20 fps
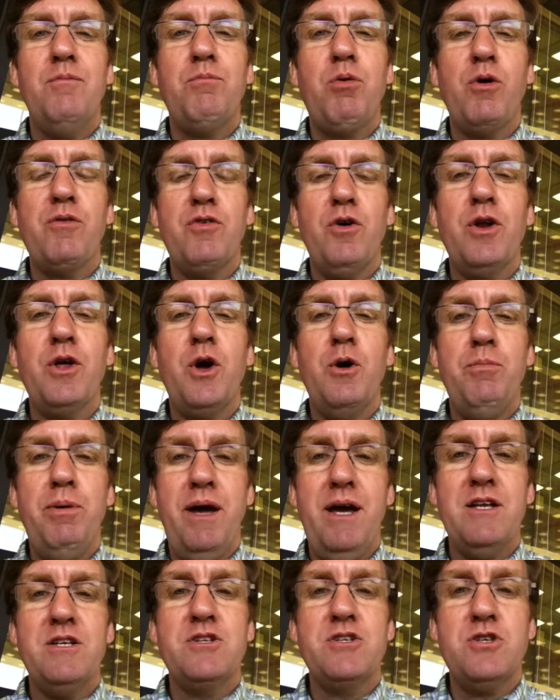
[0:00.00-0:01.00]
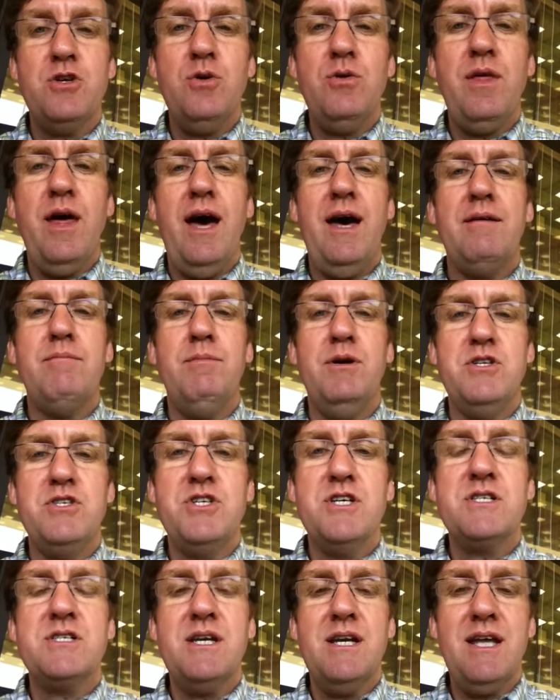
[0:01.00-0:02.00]
portfolio page to that, but
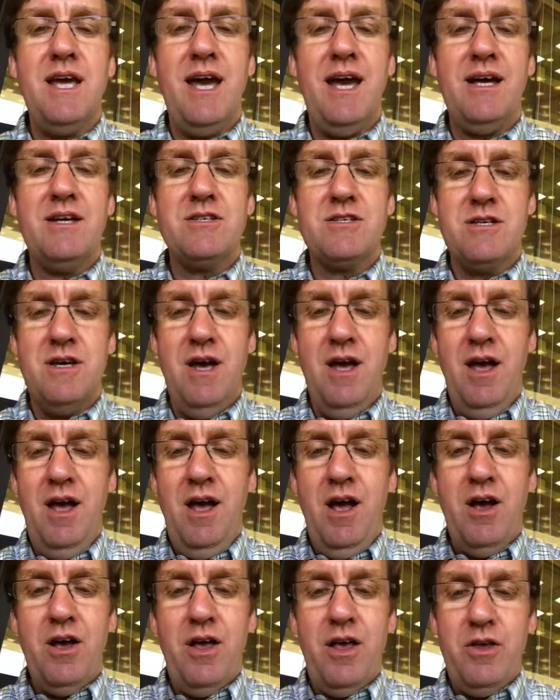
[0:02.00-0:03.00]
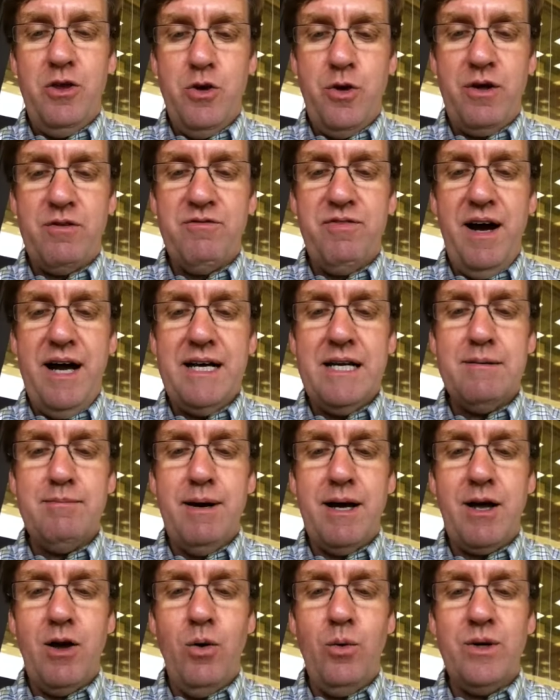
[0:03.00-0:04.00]
just in case, you can find it
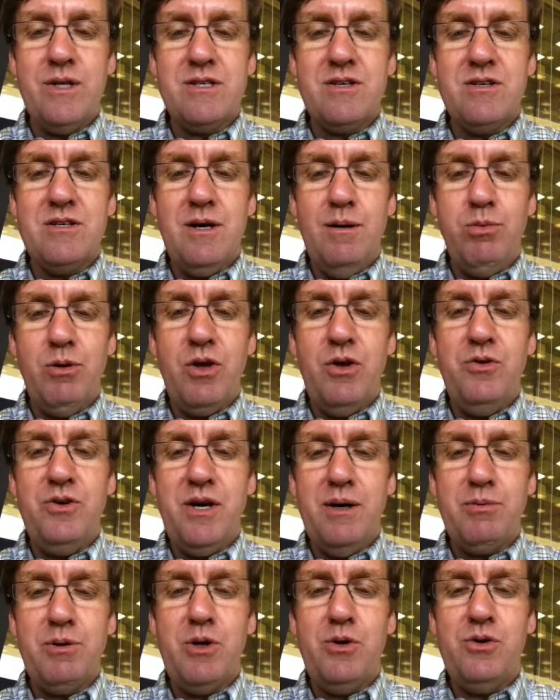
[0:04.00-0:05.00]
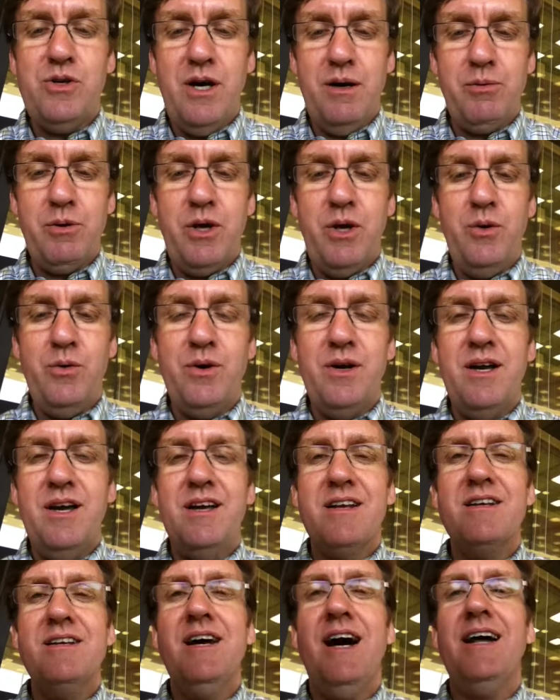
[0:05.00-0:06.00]
by going to
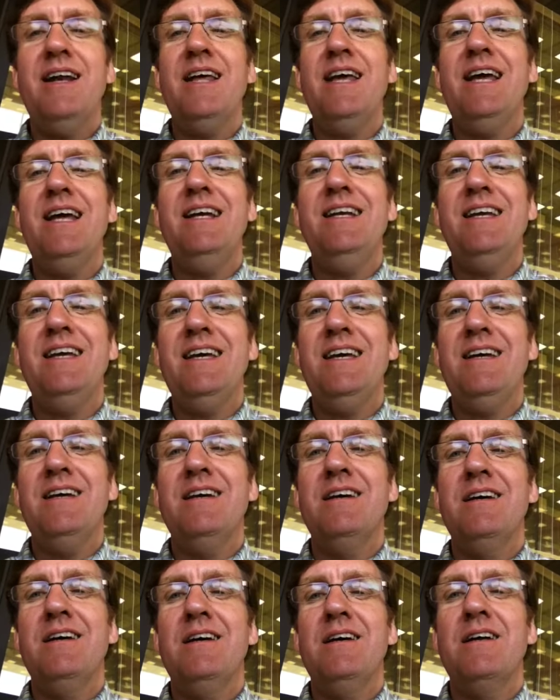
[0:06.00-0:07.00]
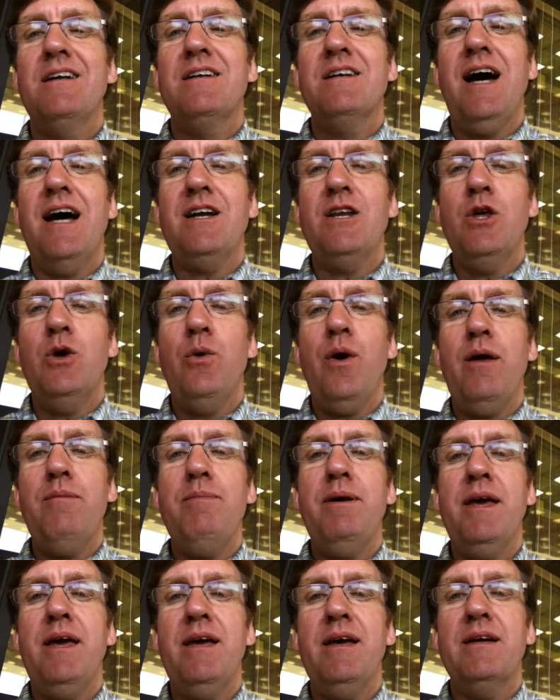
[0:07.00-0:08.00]

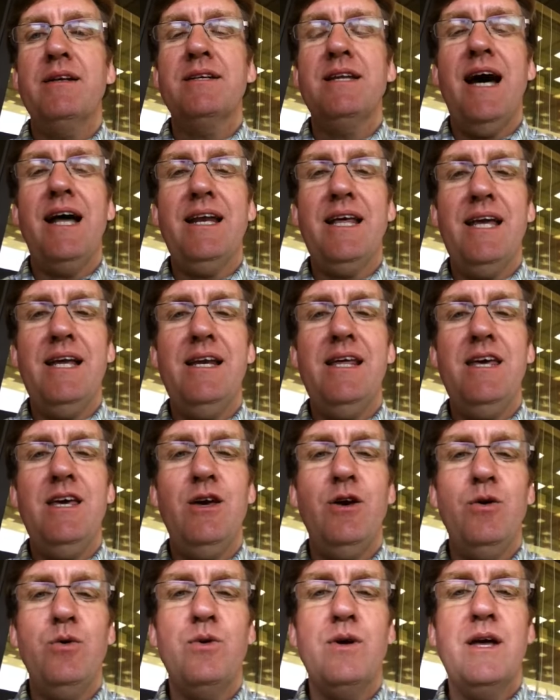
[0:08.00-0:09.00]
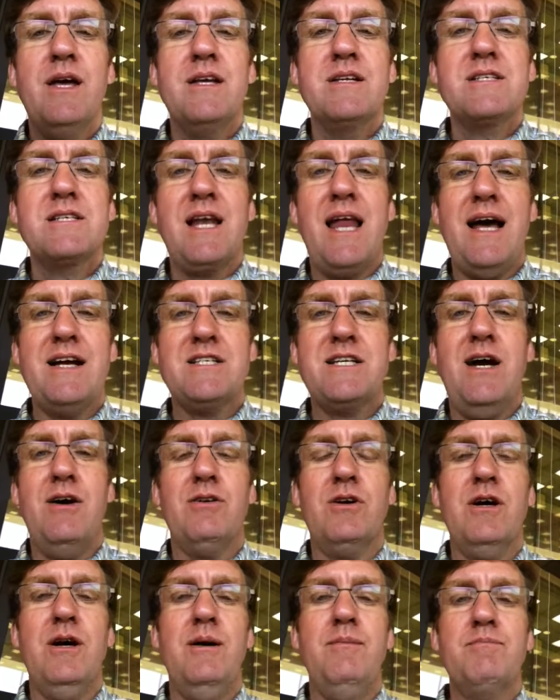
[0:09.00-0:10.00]

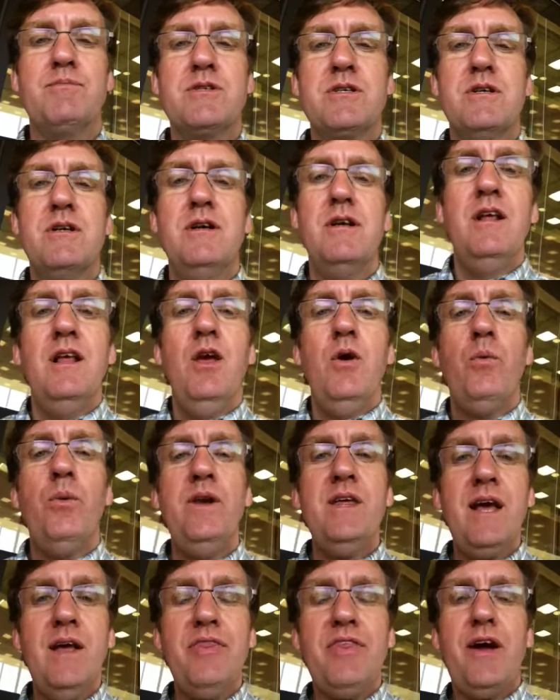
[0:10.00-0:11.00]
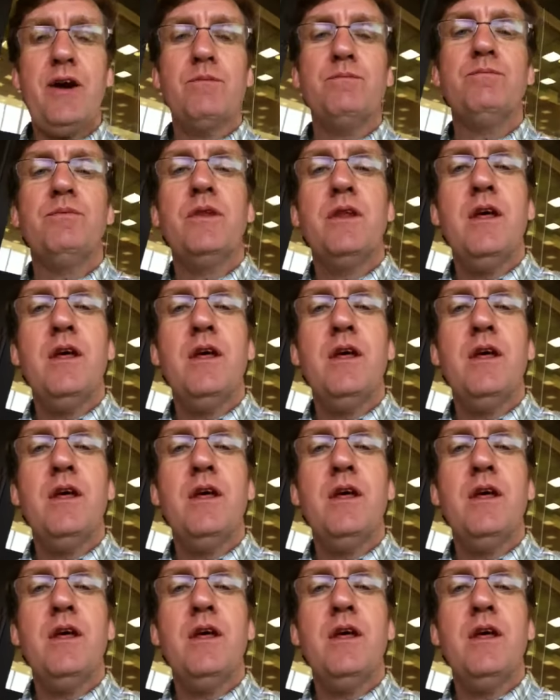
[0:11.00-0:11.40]
www.ed.uab.edu/outcomes. When you get there,